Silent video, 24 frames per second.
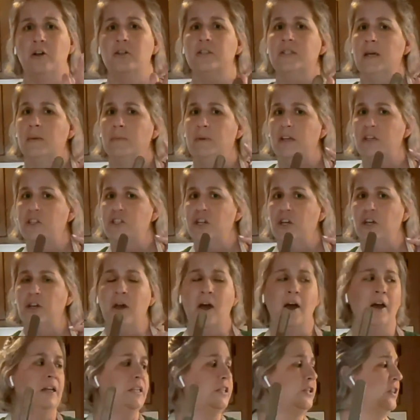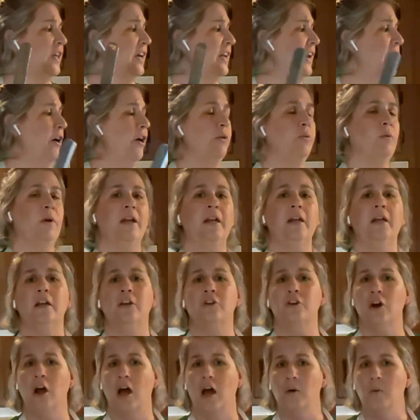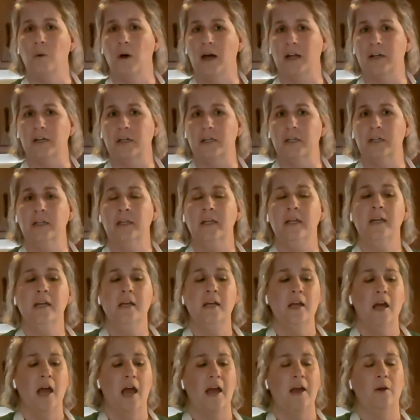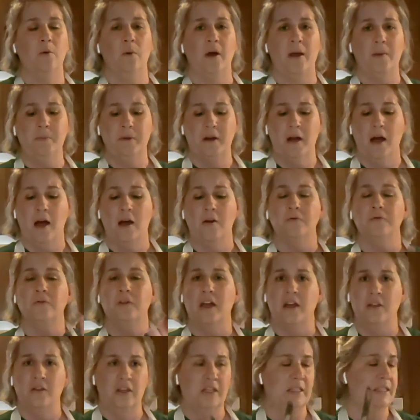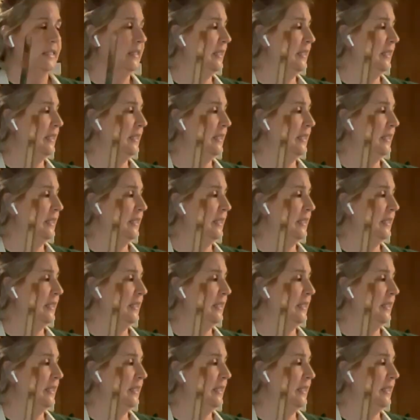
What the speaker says: So I'm going to show you how I do that now. I run it under hot water and wipe it off and then